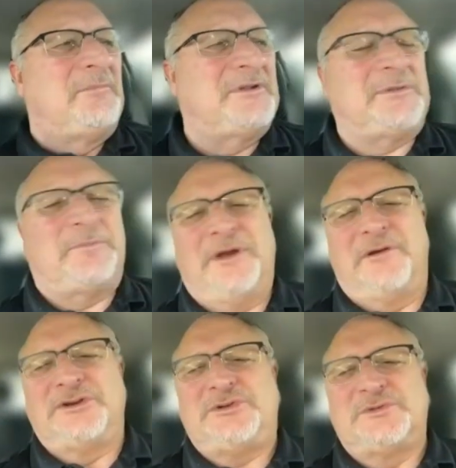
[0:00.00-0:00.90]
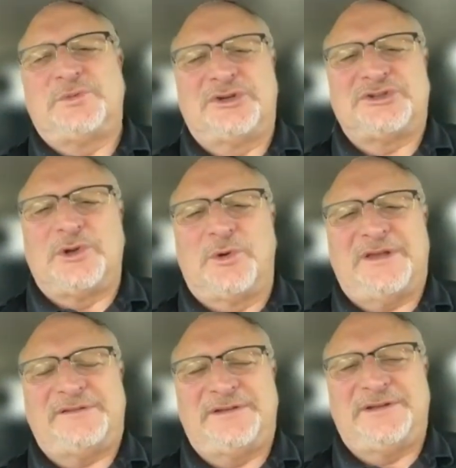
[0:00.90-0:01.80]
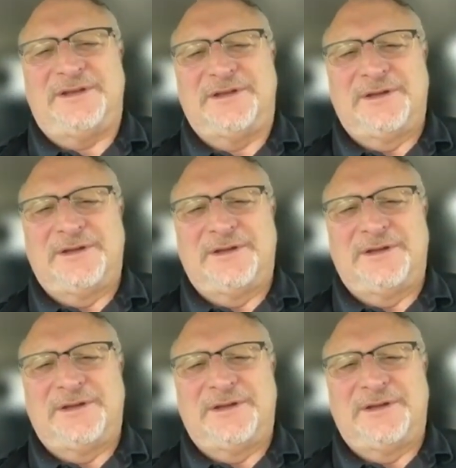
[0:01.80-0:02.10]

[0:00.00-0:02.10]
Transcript: But the bigger issue is we're a showcase league.